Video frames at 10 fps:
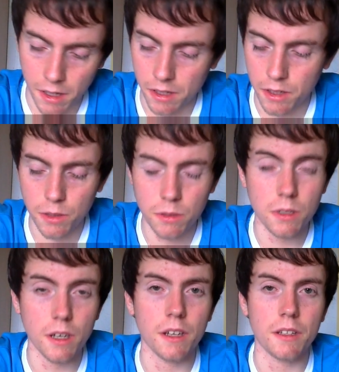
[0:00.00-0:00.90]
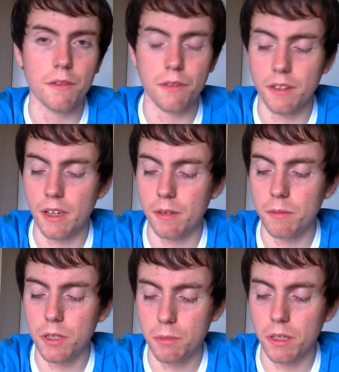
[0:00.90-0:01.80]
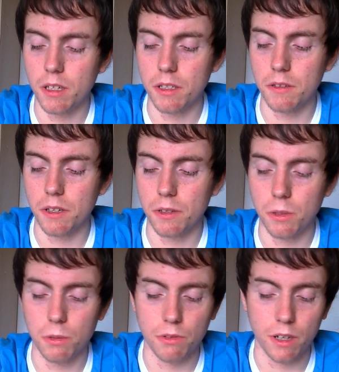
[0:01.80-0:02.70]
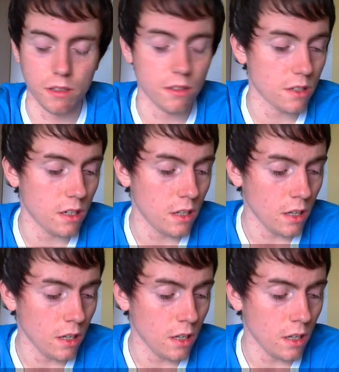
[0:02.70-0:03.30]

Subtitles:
use different names because of your Judgment Dragons.